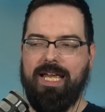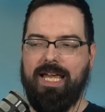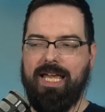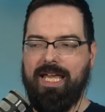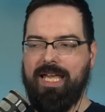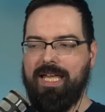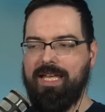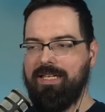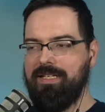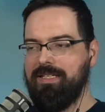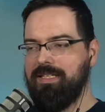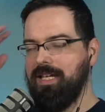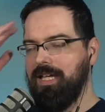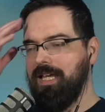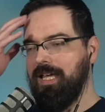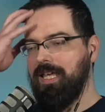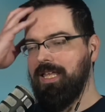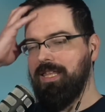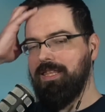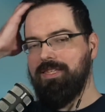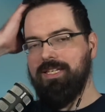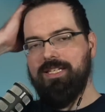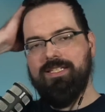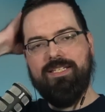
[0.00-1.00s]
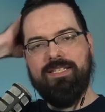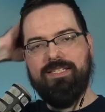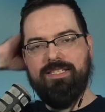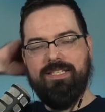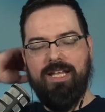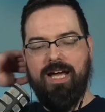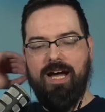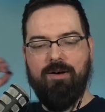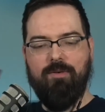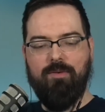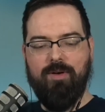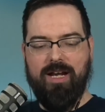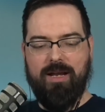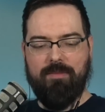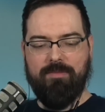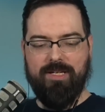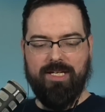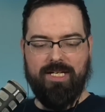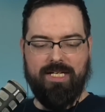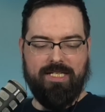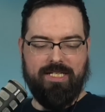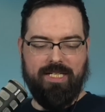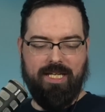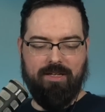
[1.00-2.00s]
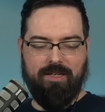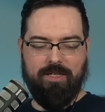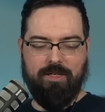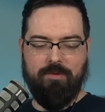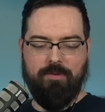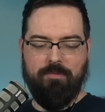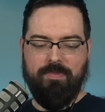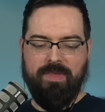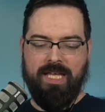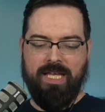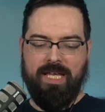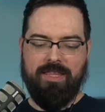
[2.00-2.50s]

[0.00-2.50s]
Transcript: And this is not what I'm going to tell you.